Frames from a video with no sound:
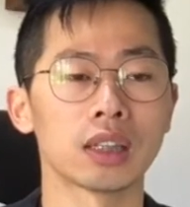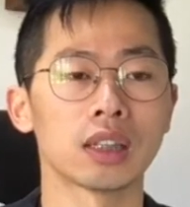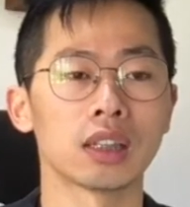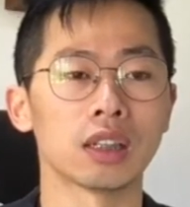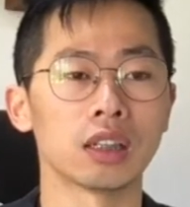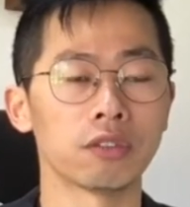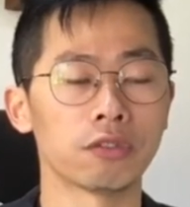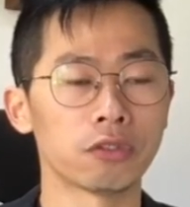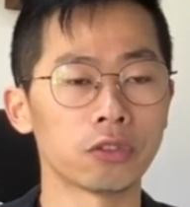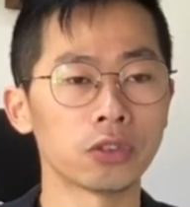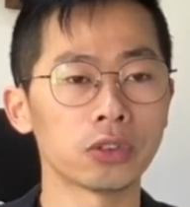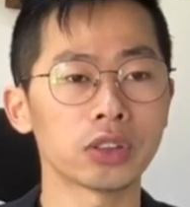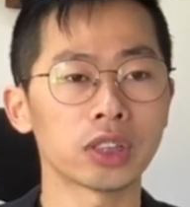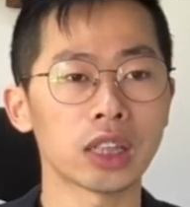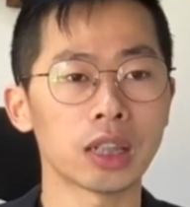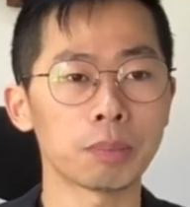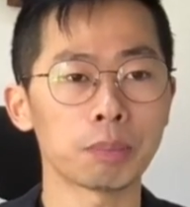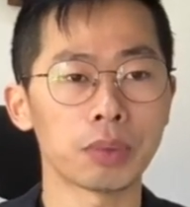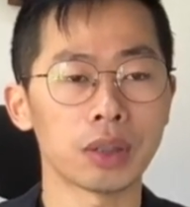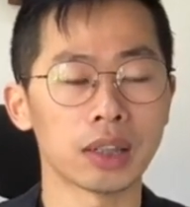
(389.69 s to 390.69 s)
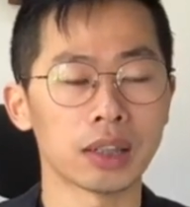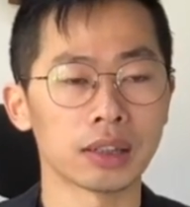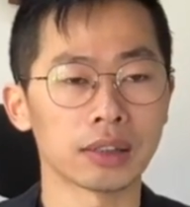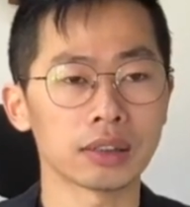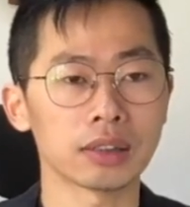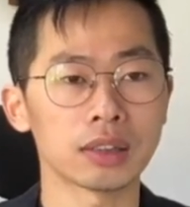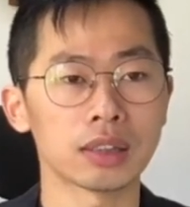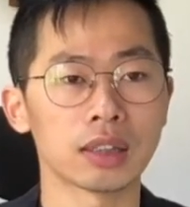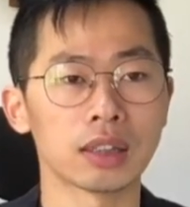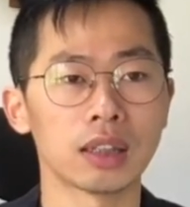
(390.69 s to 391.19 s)
the full sun
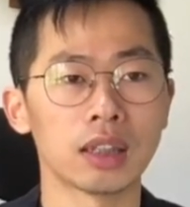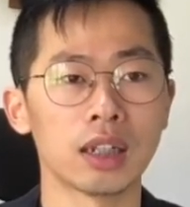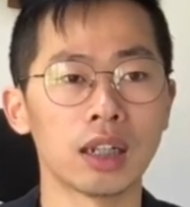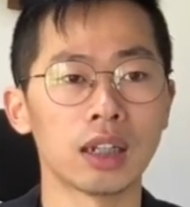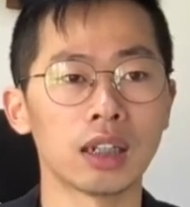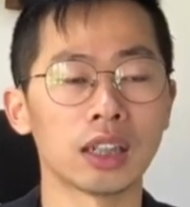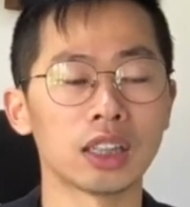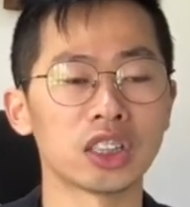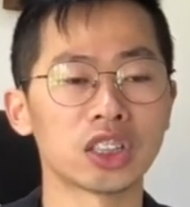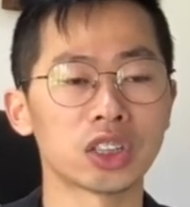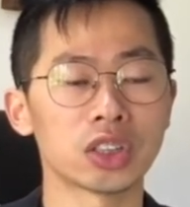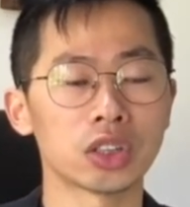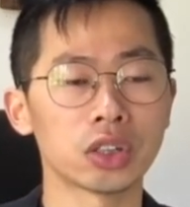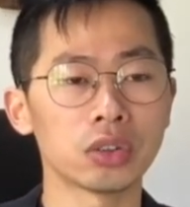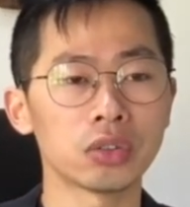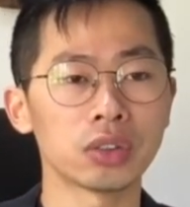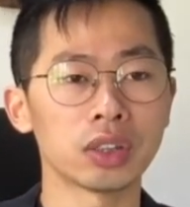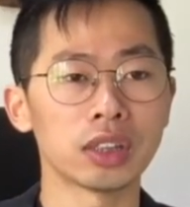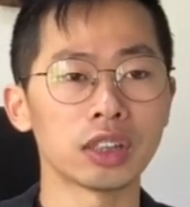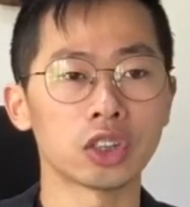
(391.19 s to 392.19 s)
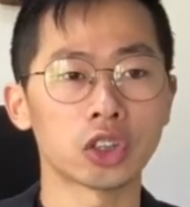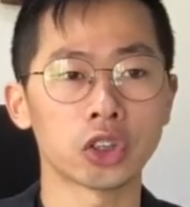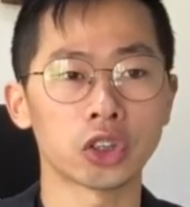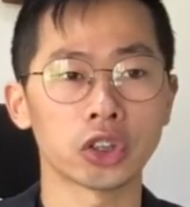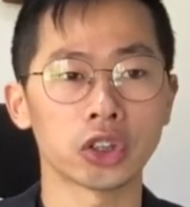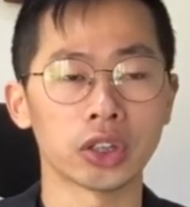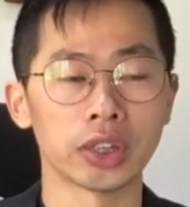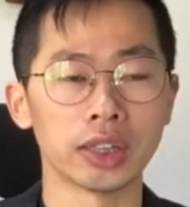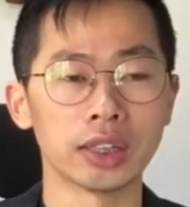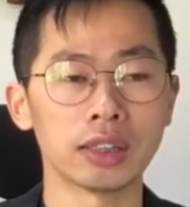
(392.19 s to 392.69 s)
plants, they still need a
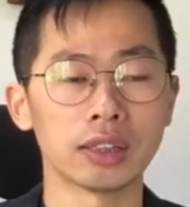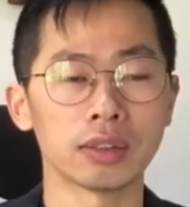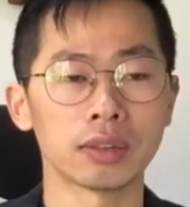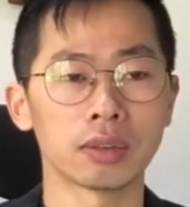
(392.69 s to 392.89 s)
shade.